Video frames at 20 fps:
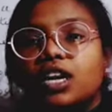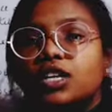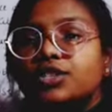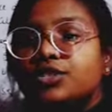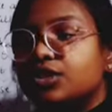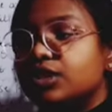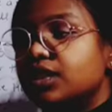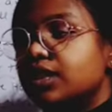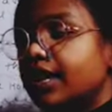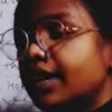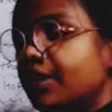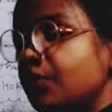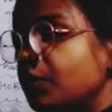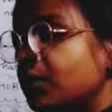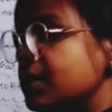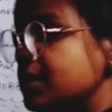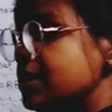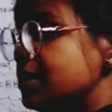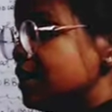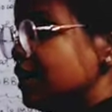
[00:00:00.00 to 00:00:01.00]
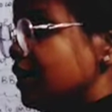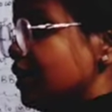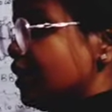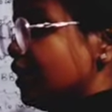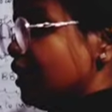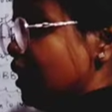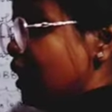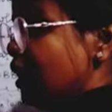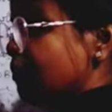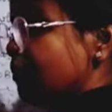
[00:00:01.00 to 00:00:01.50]
So that was
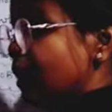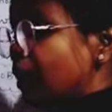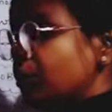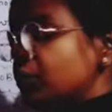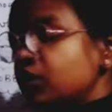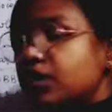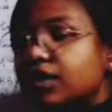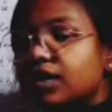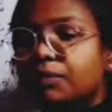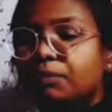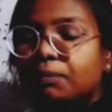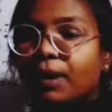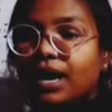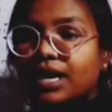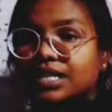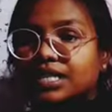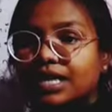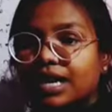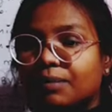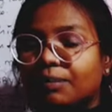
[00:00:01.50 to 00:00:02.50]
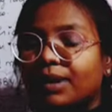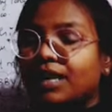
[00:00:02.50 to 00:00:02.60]
about the pastime.